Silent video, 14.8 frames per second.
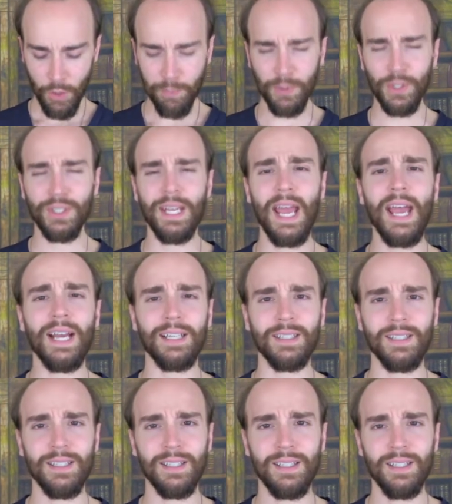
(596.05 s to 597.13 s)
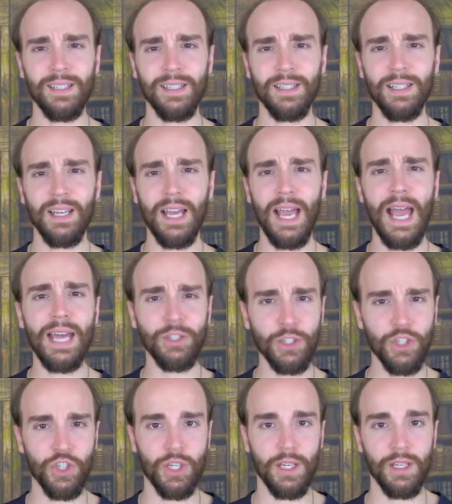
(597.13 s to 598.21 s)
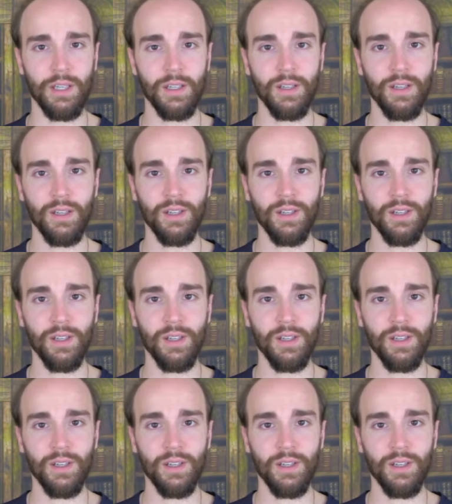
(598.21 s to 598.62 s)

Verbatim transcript: protect energy